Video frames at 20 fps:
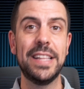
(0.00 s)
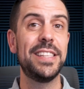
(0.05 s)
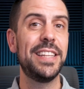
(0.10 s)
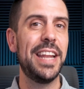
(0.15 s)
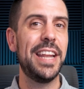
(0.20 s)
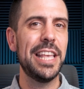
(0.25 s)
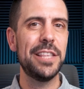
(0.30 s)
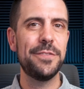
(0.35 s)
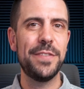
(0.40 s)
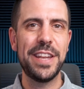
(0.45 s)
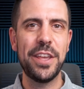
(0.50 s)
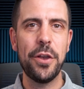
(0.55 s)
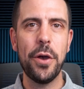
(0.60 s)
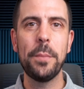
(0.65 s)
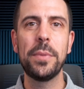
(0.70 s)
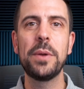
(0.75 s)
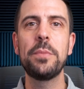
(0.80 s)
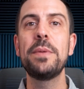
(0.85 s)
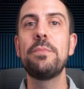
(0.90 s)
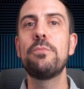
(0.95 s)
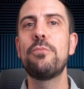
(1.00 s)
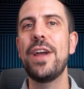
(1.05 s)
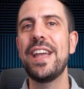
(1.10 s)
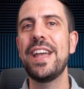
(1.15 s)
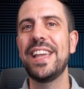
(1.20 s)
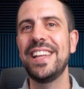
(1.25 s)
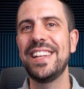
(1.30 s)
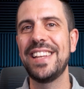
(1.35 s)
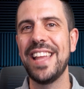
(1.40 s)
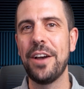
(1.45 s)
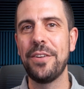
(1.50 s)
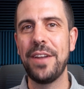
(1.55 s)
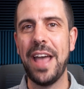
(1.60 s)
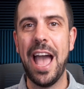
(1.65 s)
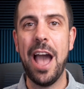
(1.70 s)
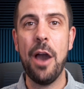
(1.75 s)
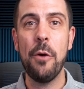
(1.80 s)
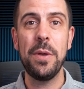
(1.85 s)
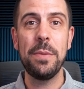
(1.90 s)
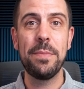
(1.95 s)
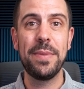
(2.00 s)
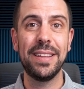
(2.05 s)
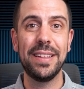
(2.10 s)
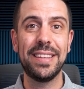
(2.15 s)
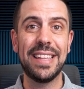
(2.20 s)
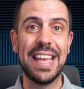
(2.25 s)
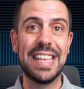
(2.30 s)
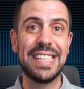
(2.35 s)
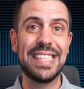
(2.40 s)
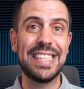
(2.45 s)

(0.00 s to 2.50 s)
In today's video, I'm going to be breaking down how we built a